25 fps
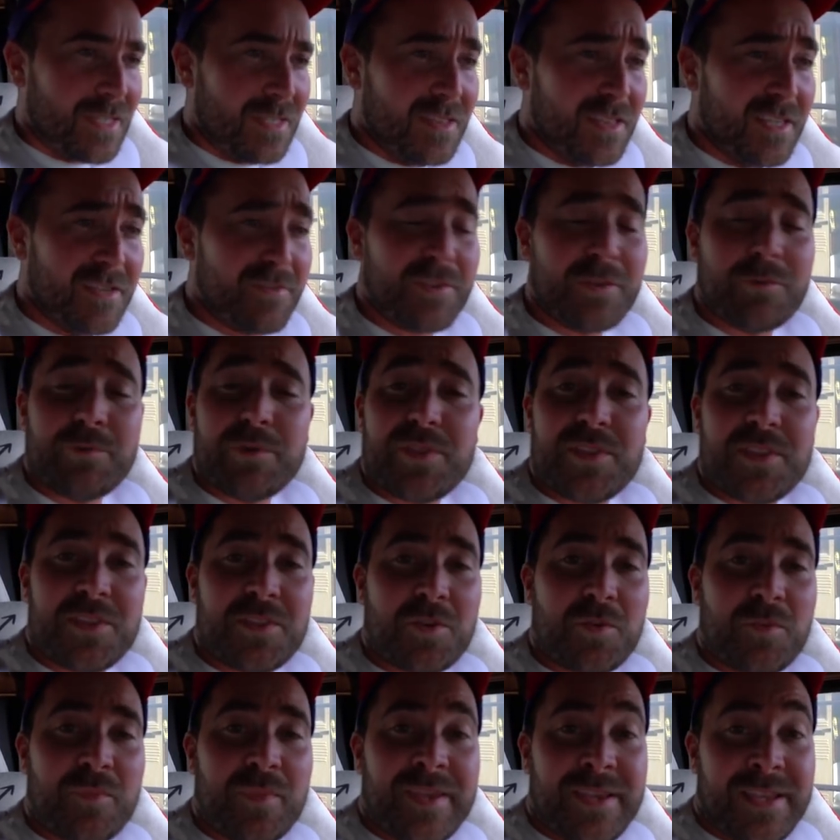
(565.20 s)
living within
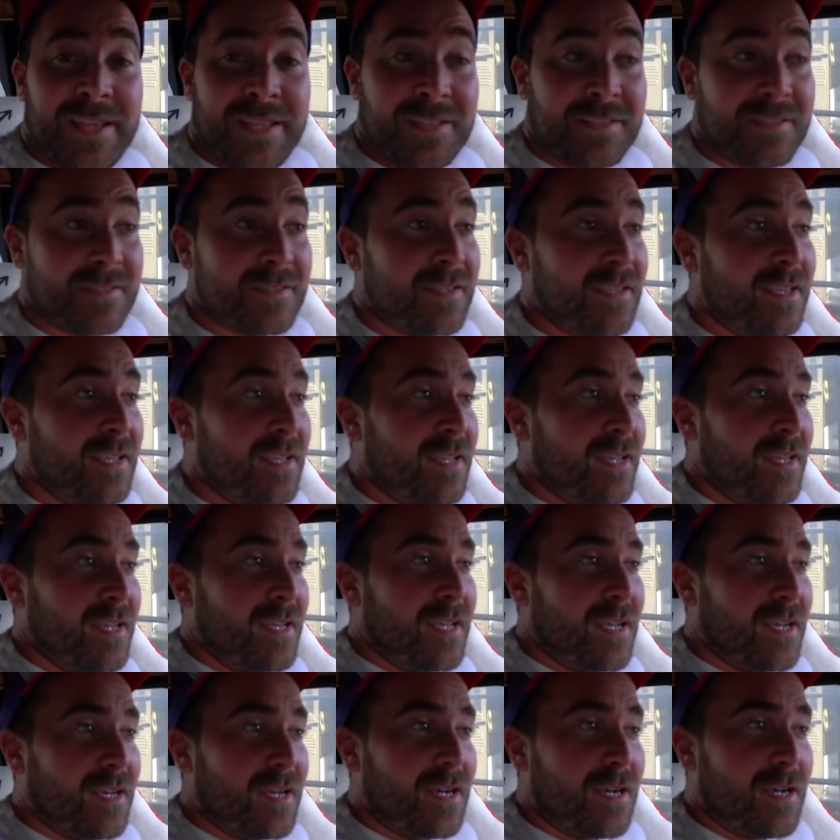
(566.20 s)
their means,
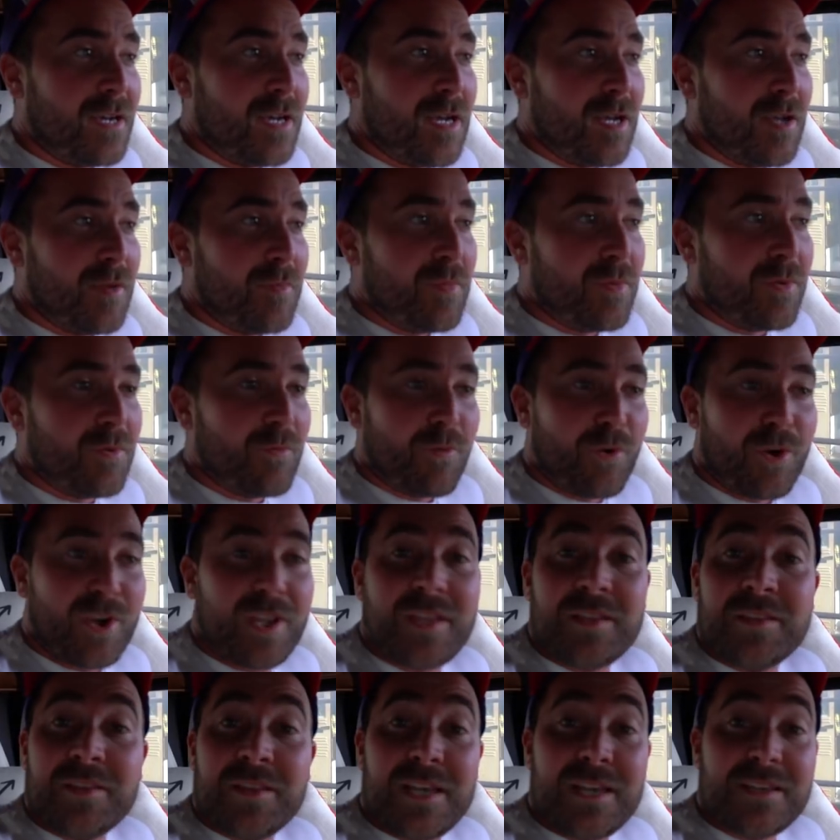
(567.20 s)
um,
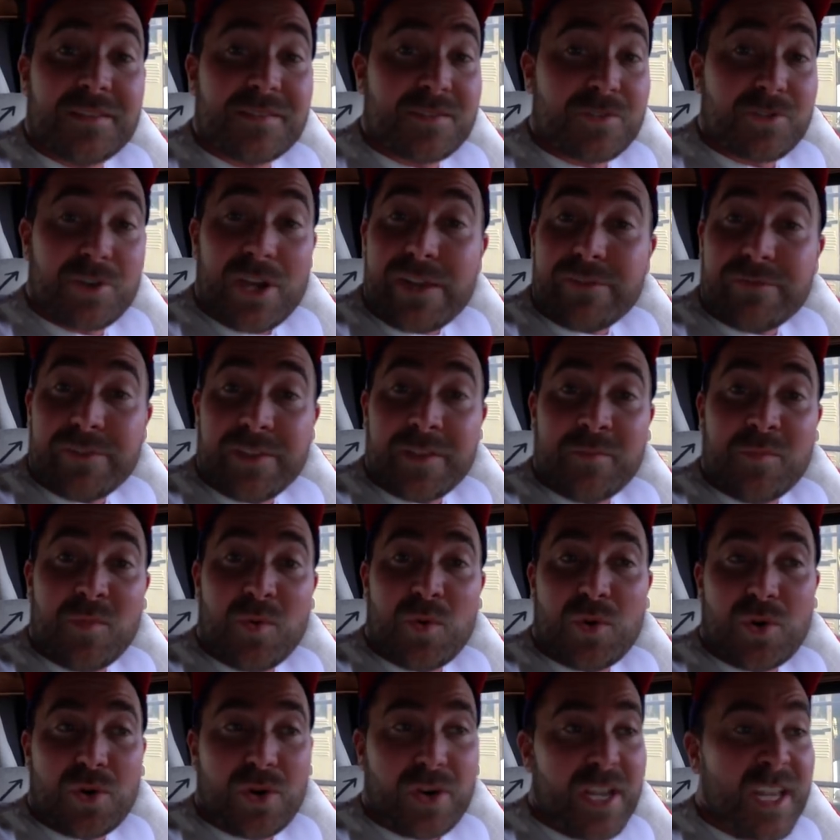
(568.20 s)
working less, traveling
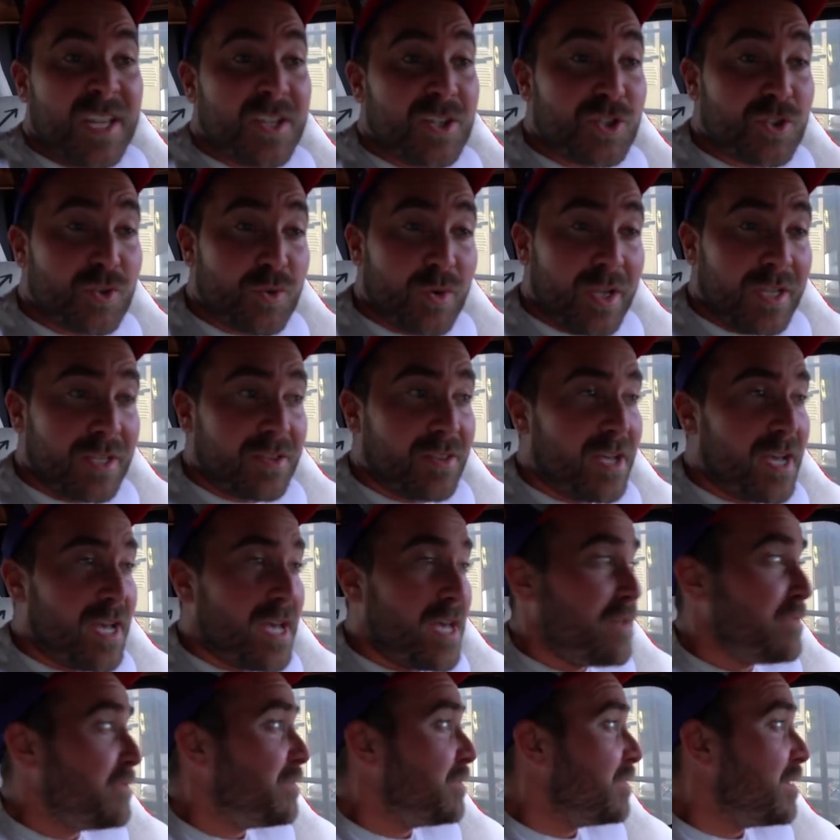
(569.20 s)
more, enjoying
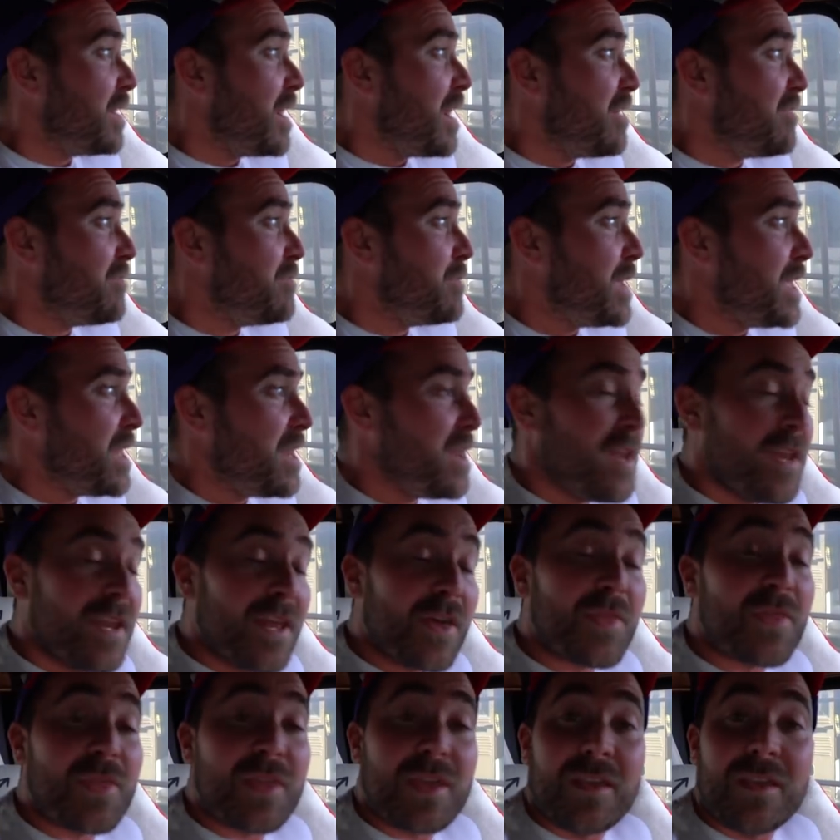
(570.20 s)
life. I've met
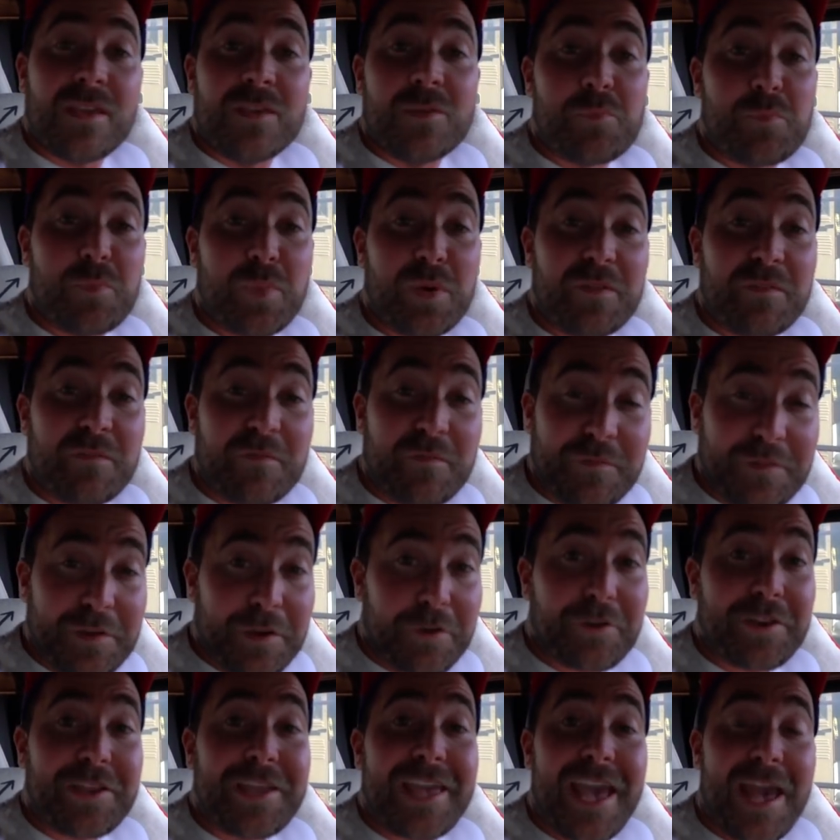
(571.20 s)
nothing but
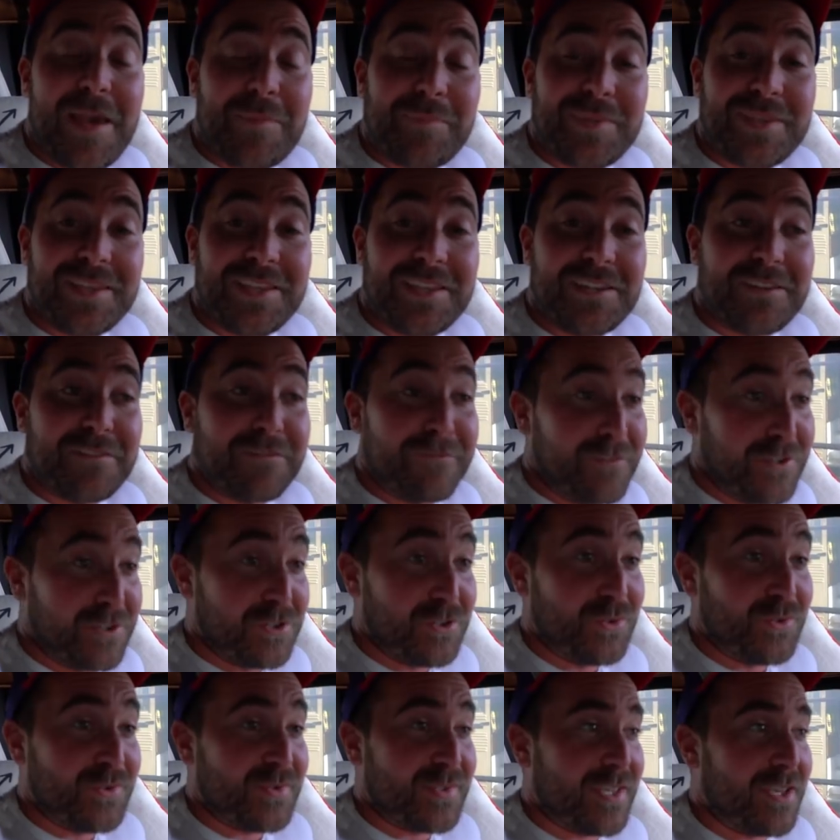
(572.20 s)
very happy
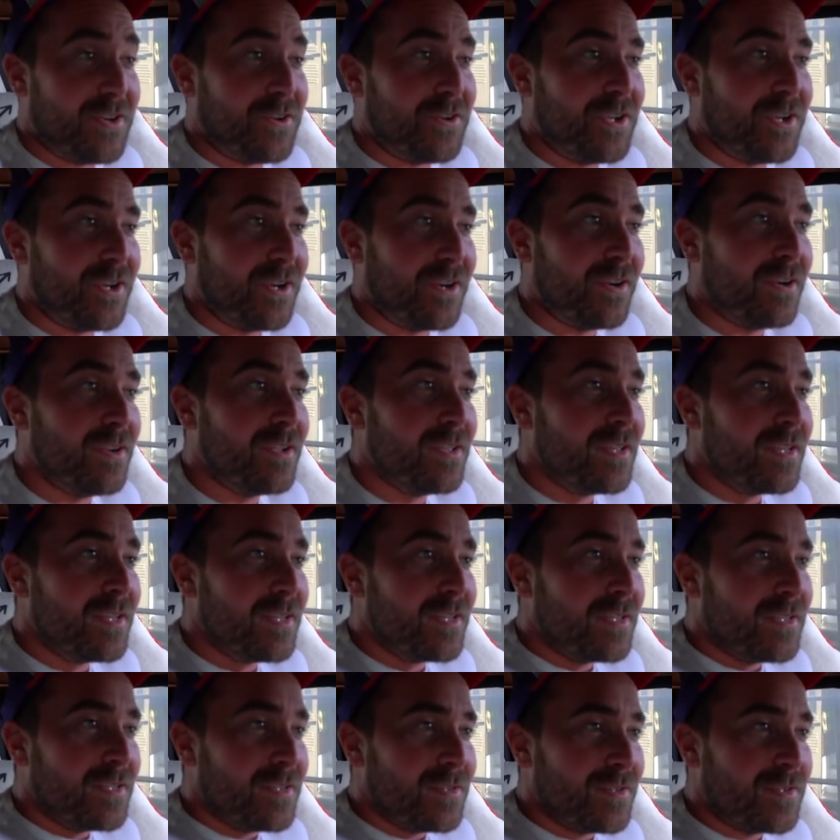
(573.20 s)
individuals out here.
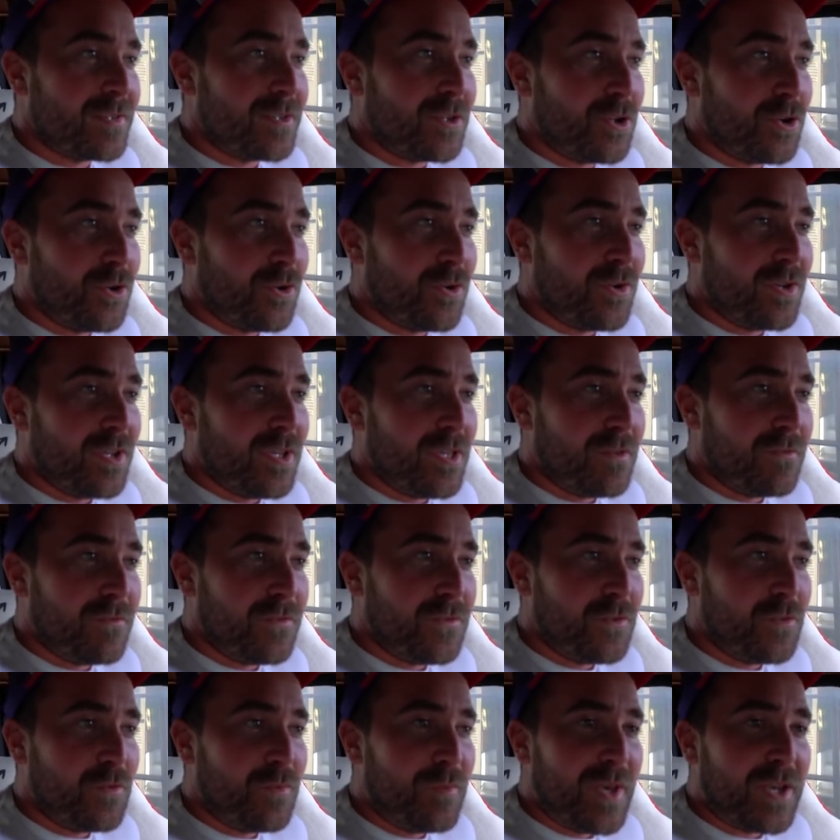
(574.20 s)
So if
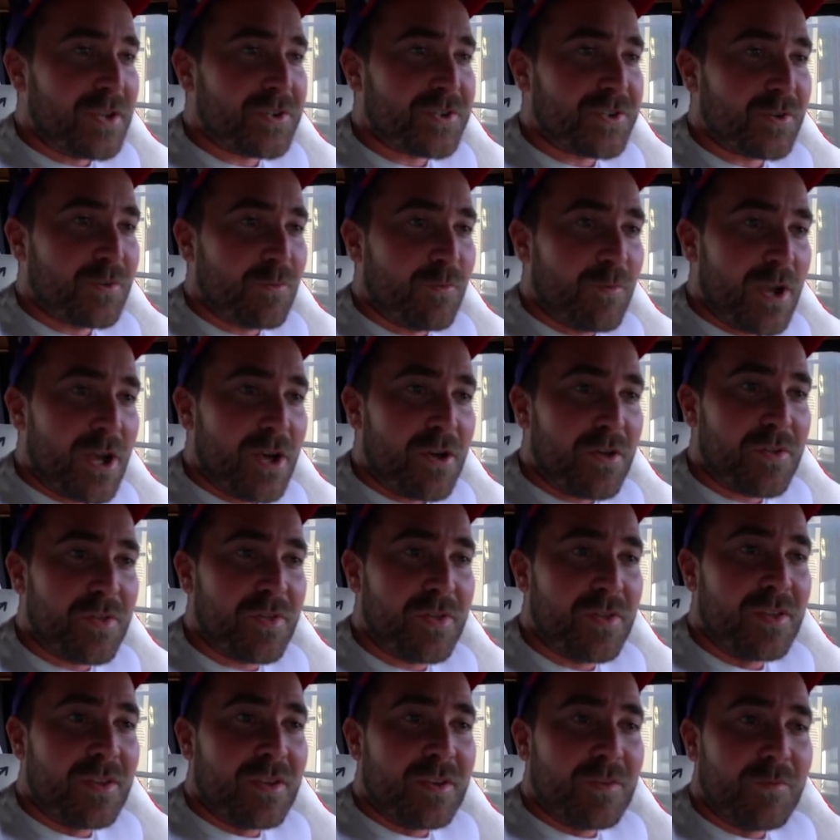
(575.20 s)
you measure
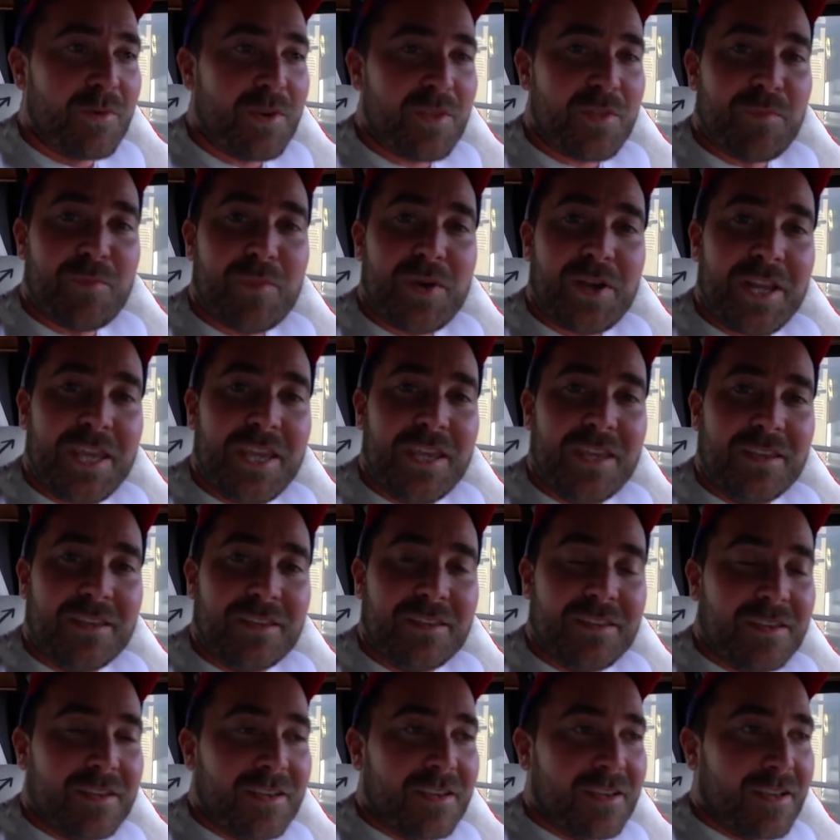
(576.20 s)
wealth with money,
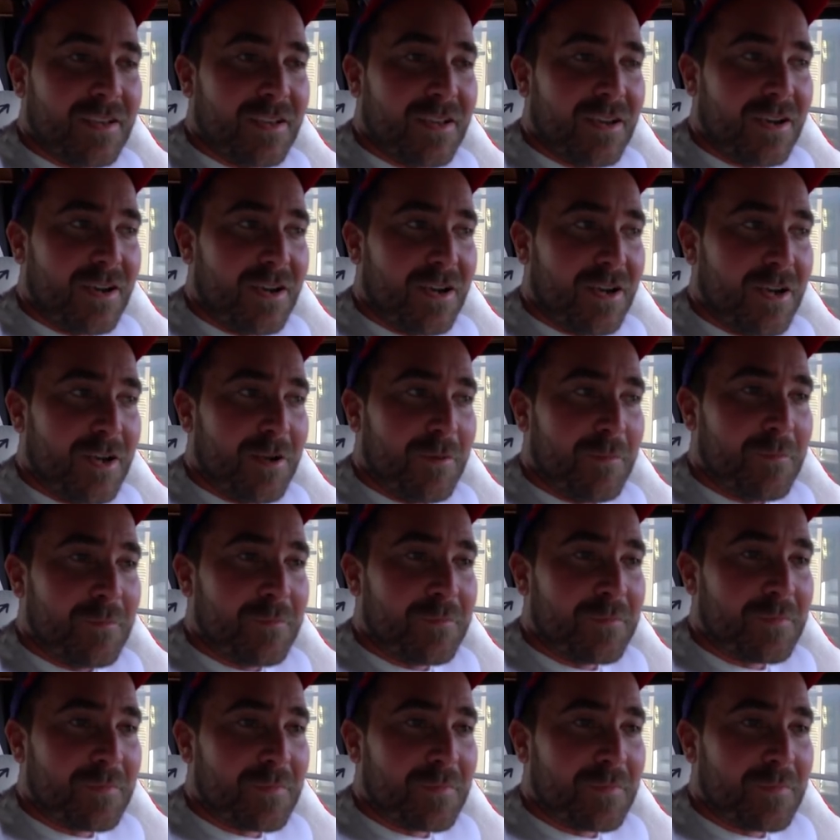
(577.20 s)
um,